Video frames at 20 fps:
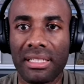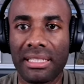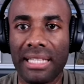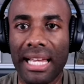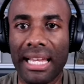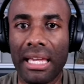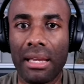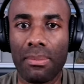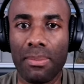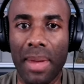
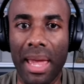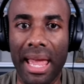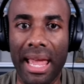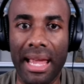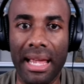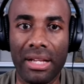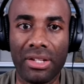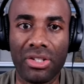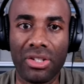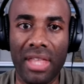second
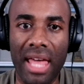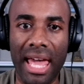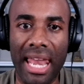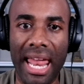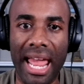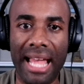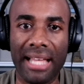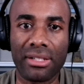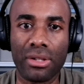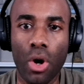page
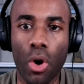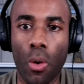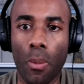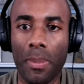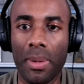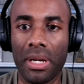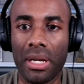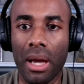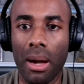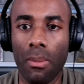that has
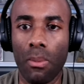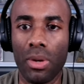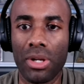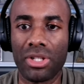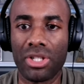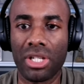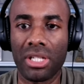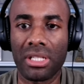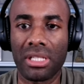opened up, which